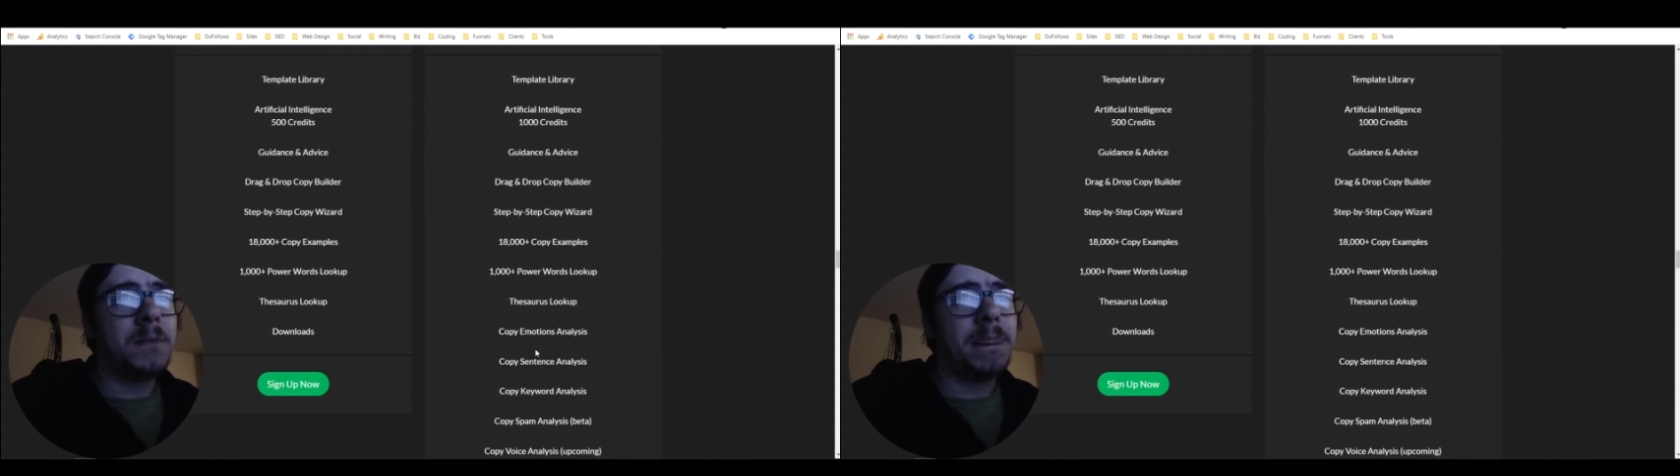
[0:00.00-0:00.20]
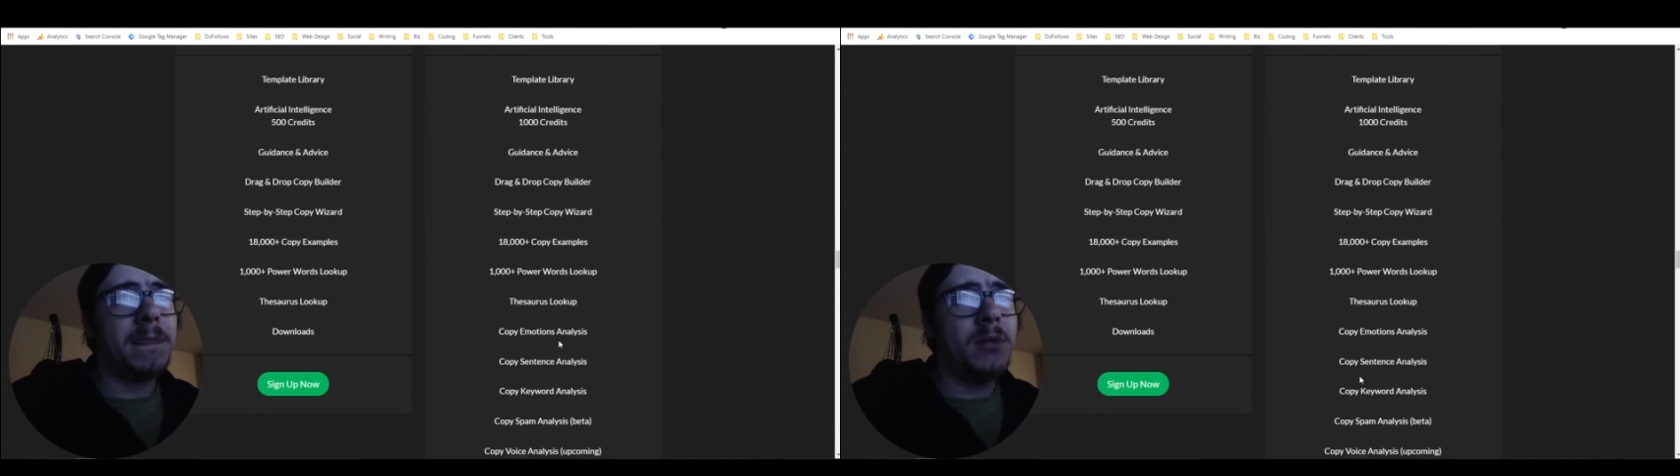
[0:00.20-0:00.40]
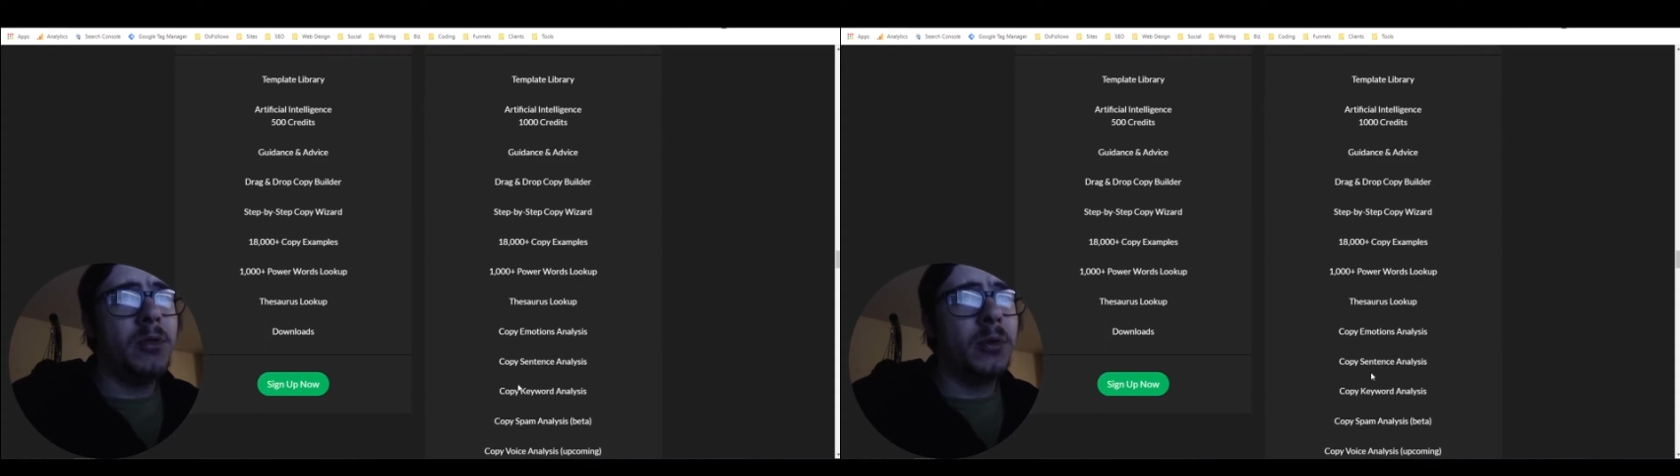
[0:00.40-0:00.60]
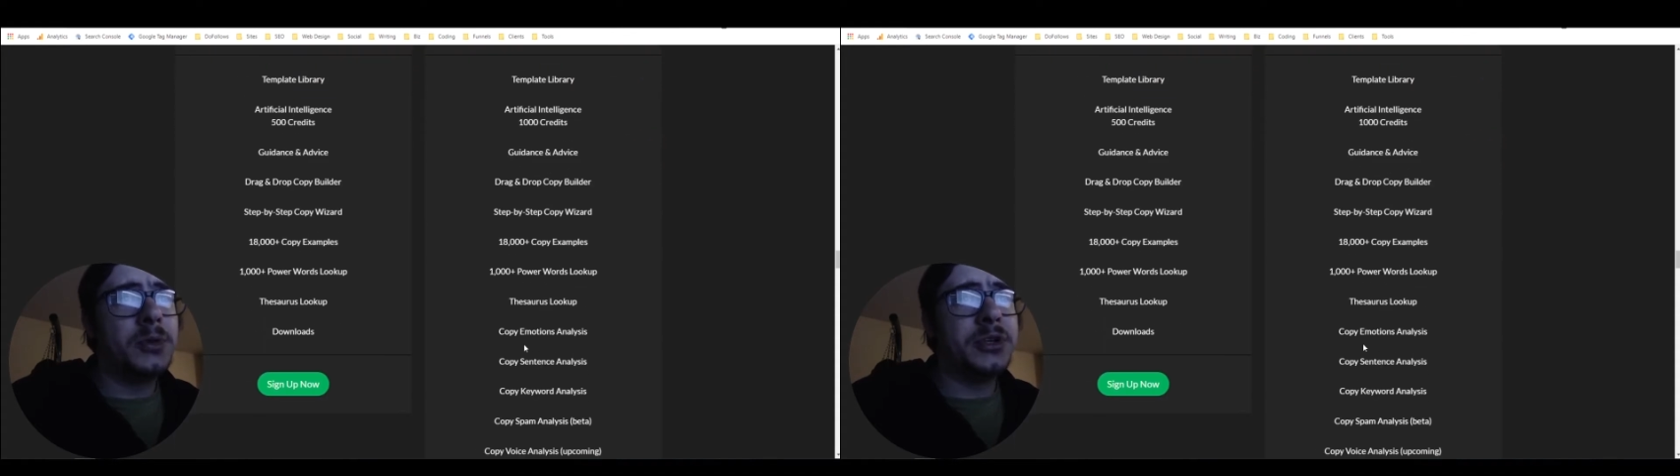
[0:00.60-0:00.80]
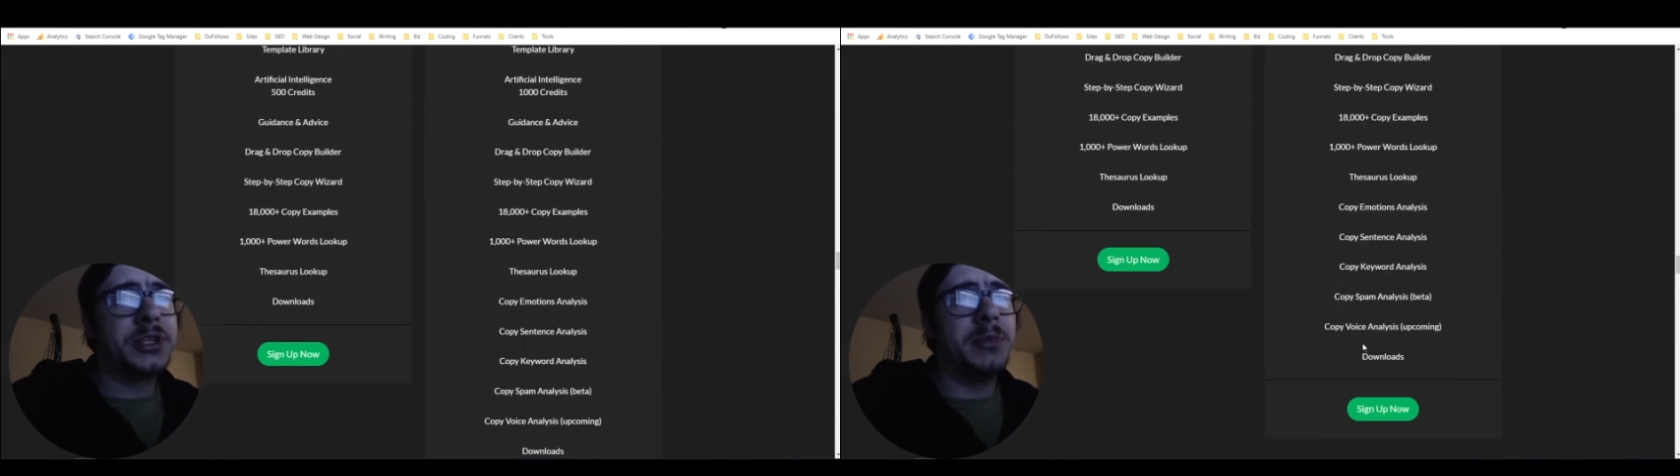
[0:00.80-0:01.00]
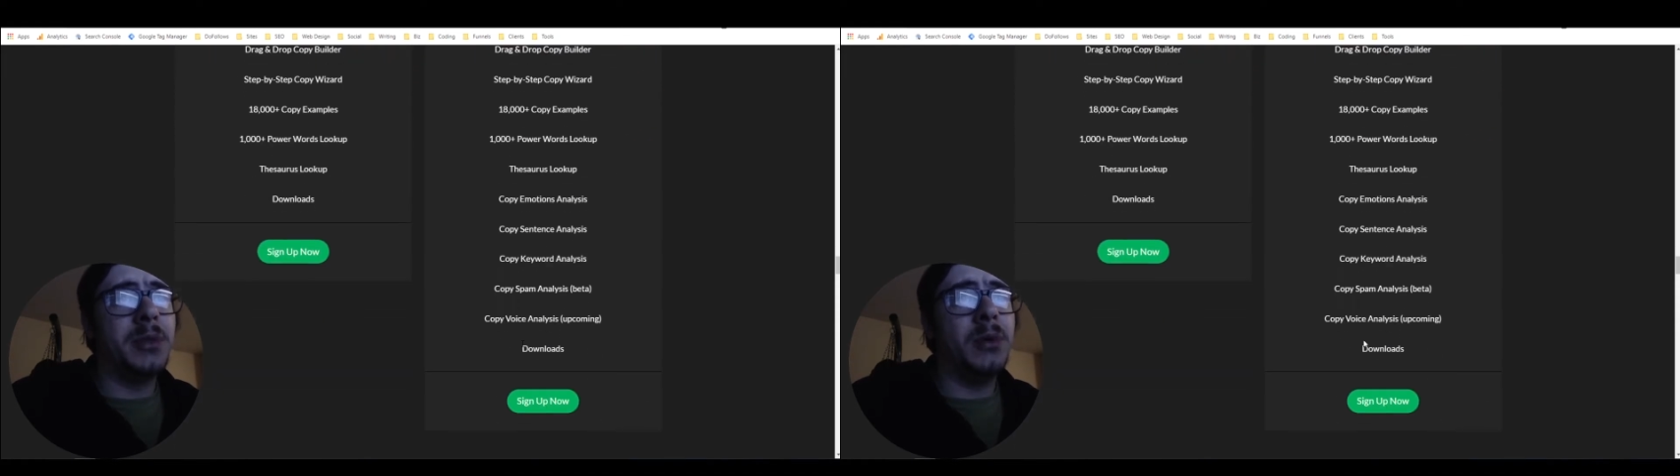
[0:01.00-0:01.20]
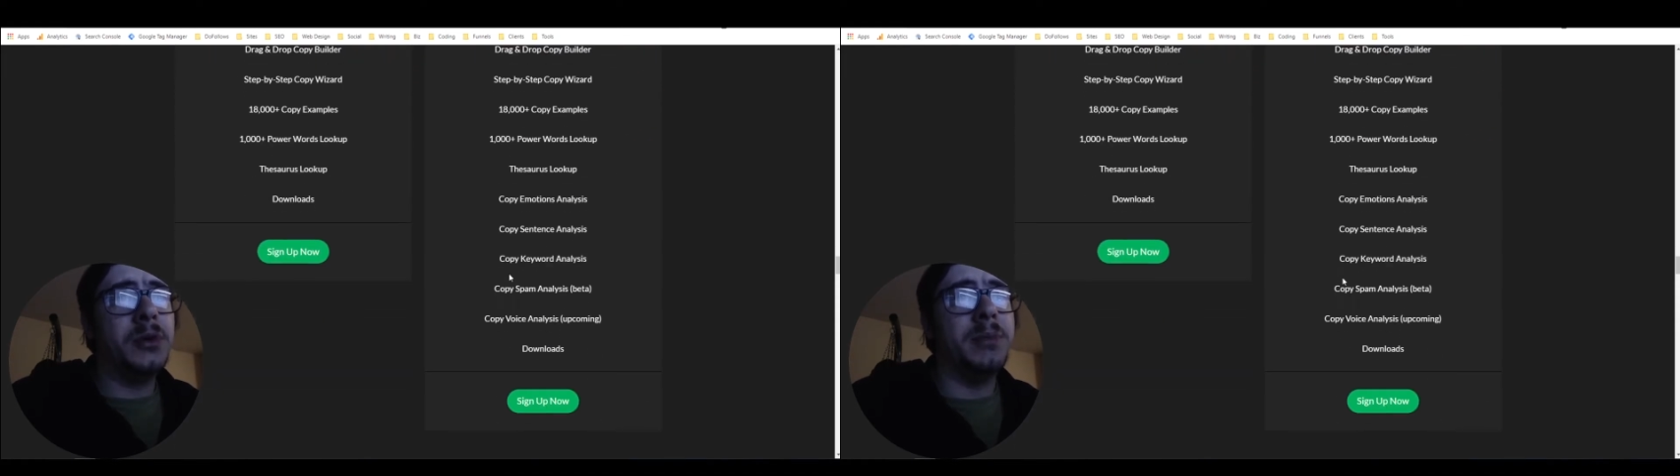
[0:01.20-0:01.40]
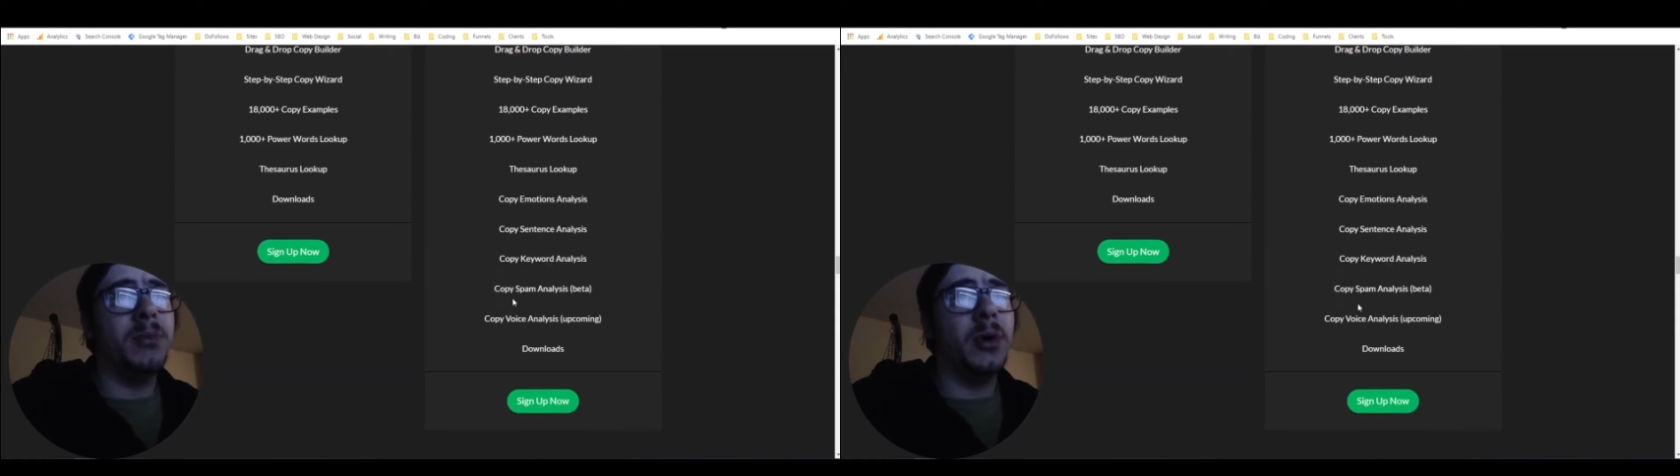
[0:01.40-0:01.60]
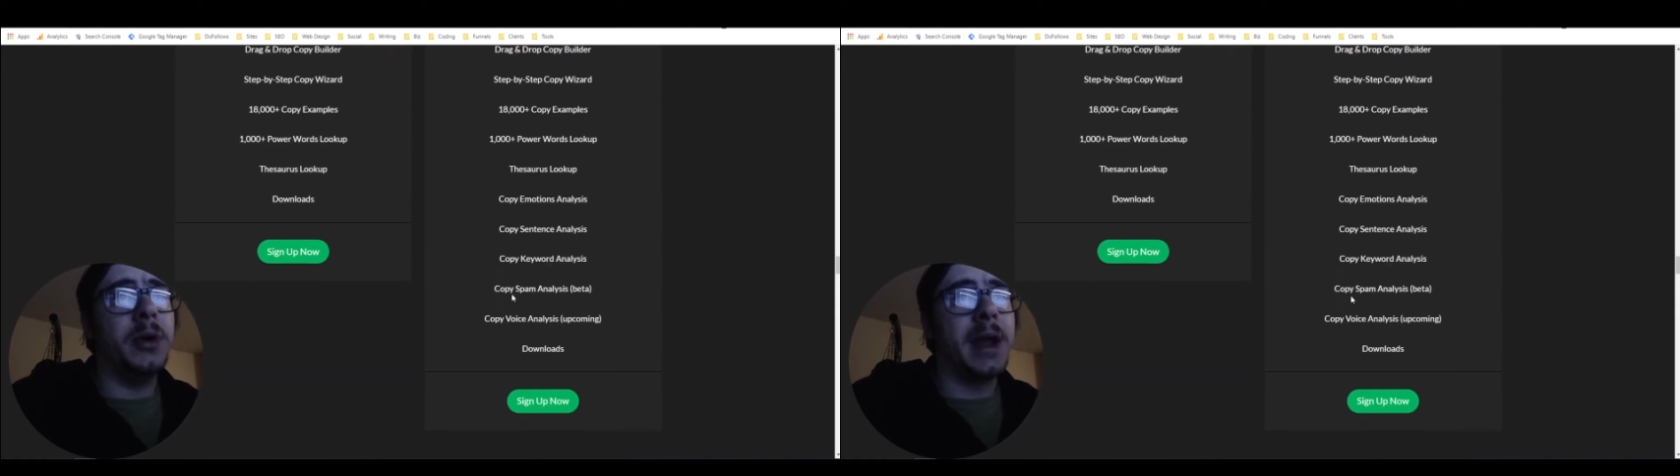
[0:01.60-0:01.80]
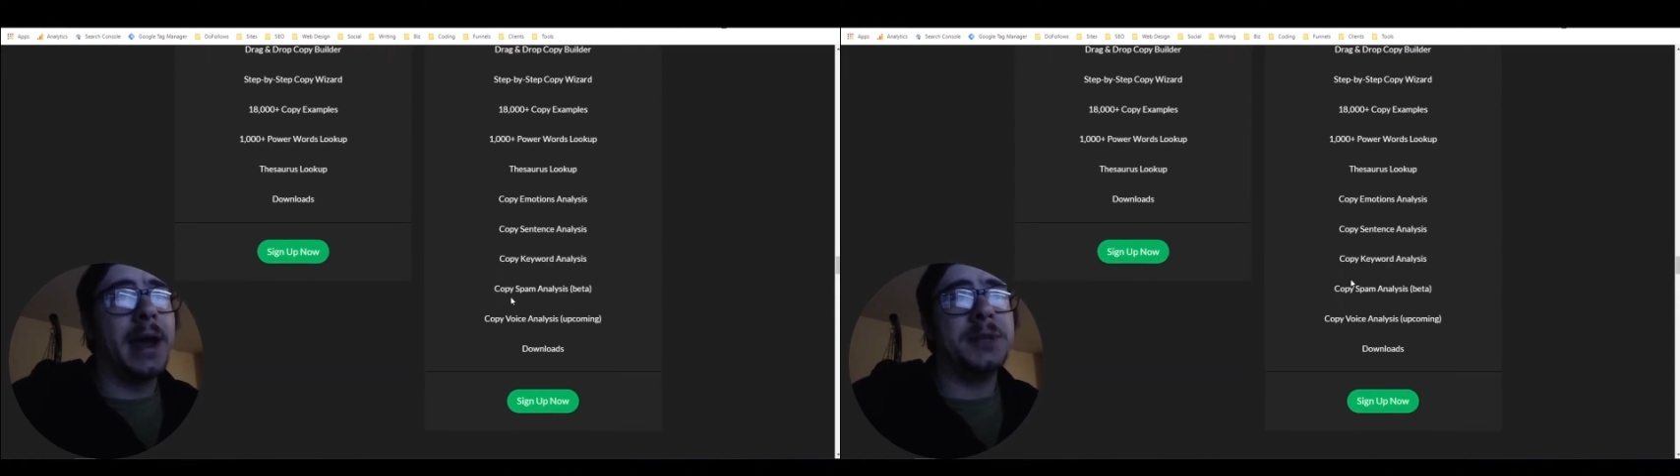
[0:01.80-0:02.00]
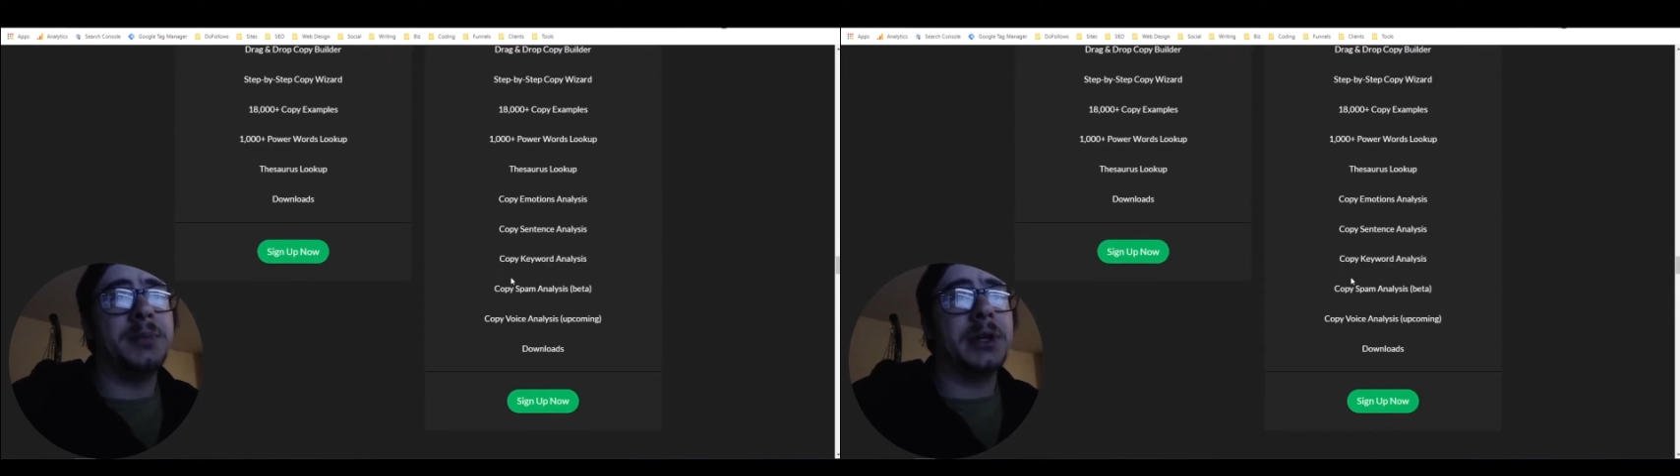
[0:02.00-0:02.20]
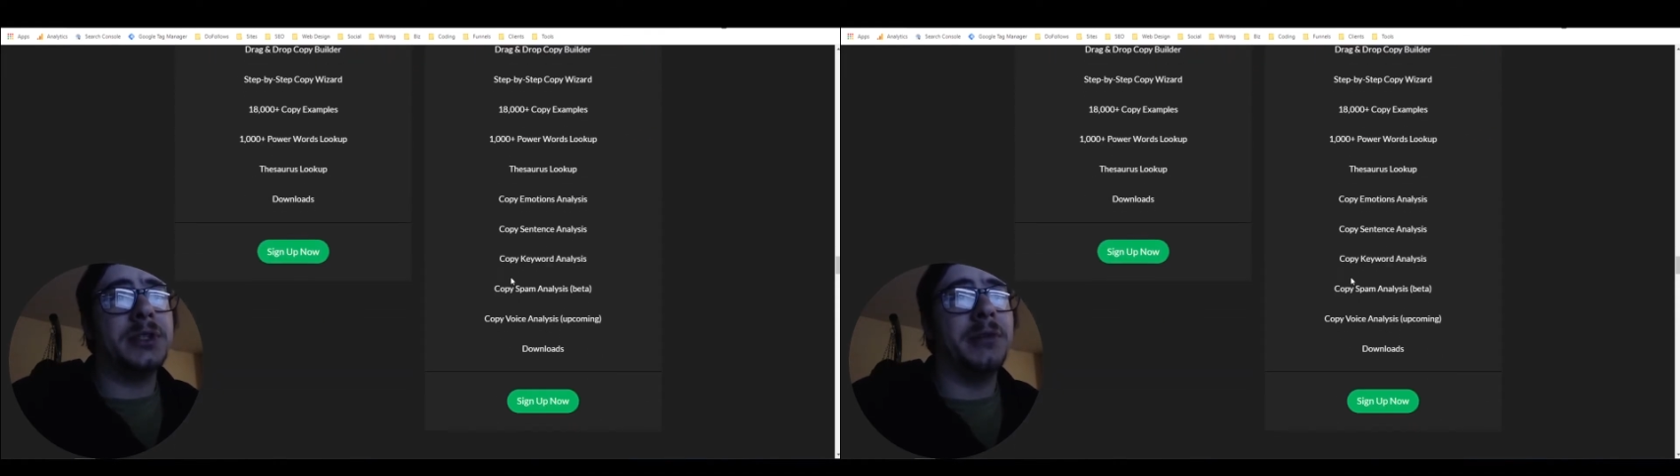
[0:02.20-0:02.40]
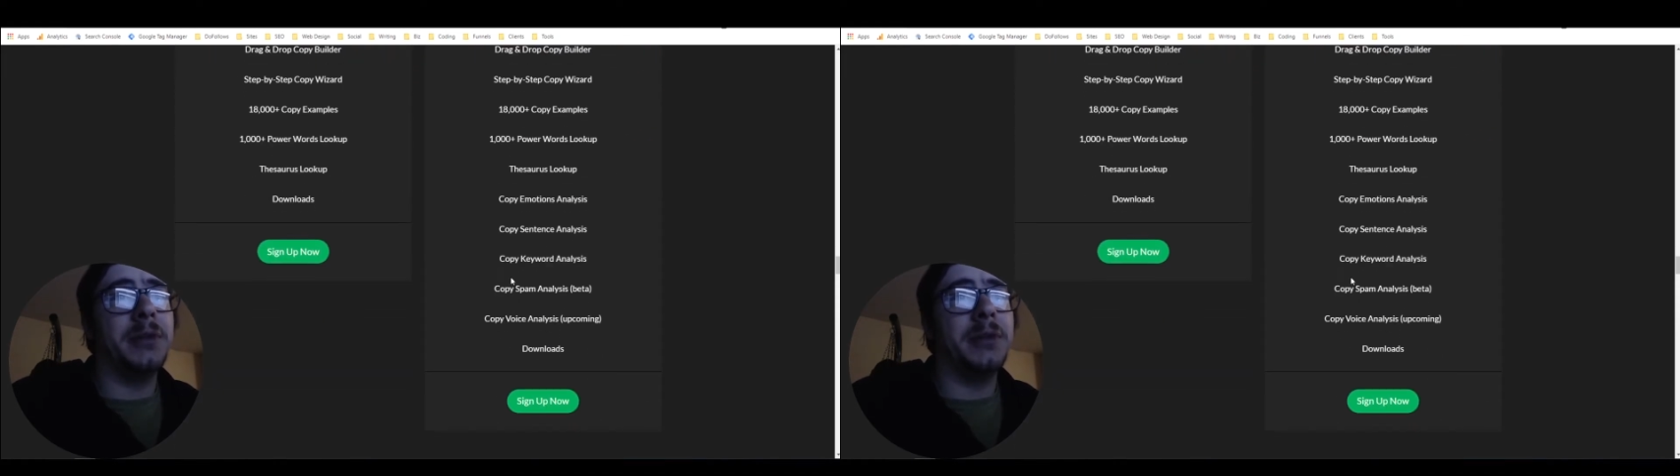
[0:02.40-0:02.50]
those are some of the most important aspects of it,